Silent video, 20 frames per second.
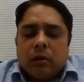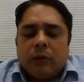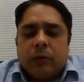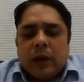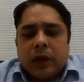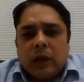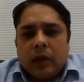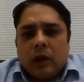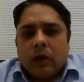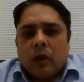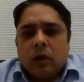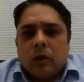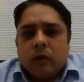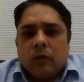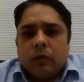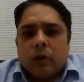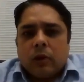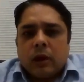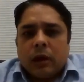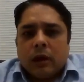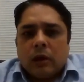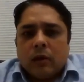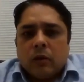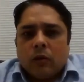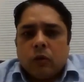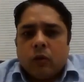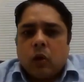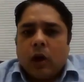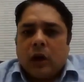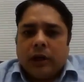Depending
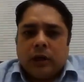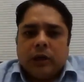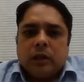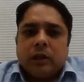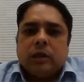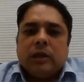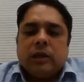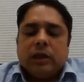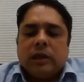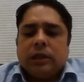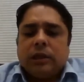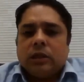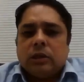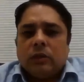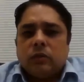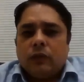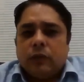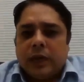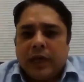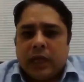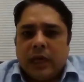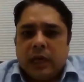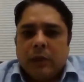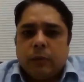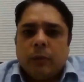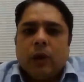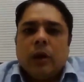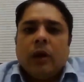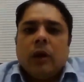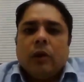on what distance we
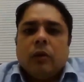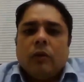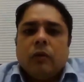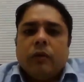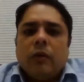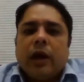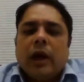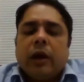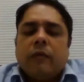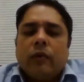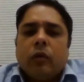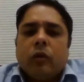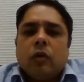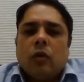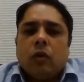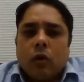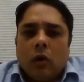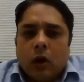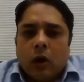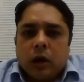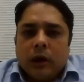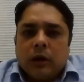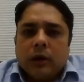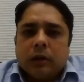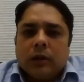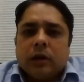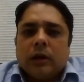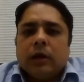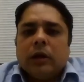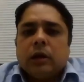keep, we have to
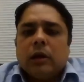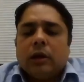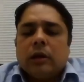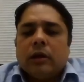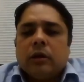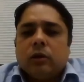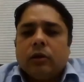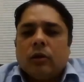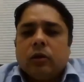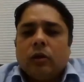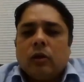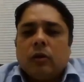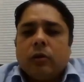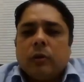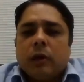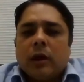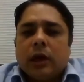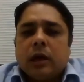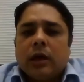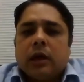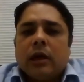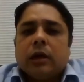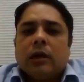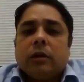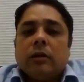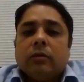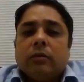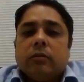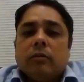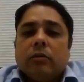alter
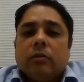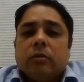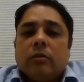the